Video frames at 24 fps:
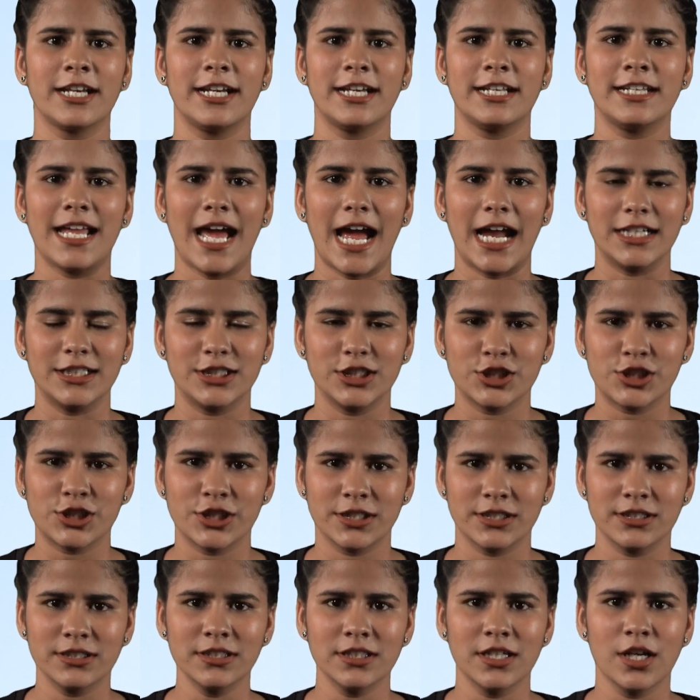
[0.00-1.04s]
In
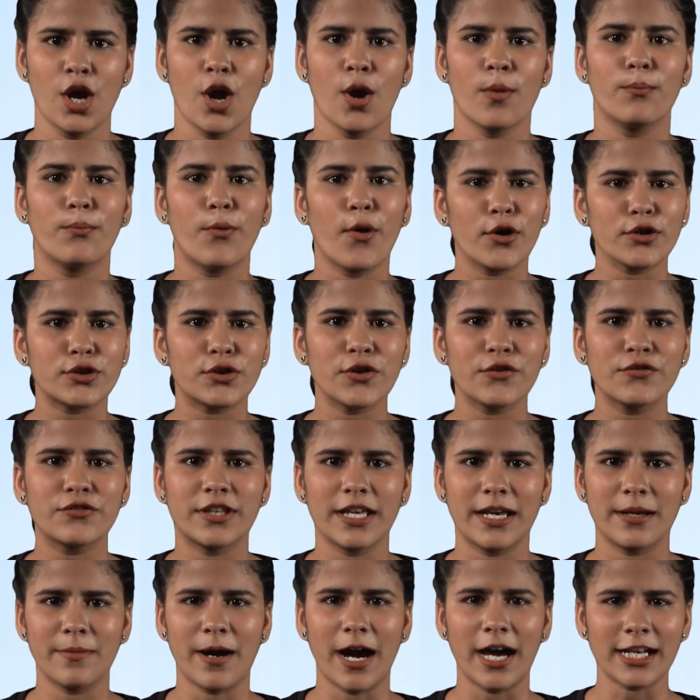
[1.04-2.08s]
addition, both of them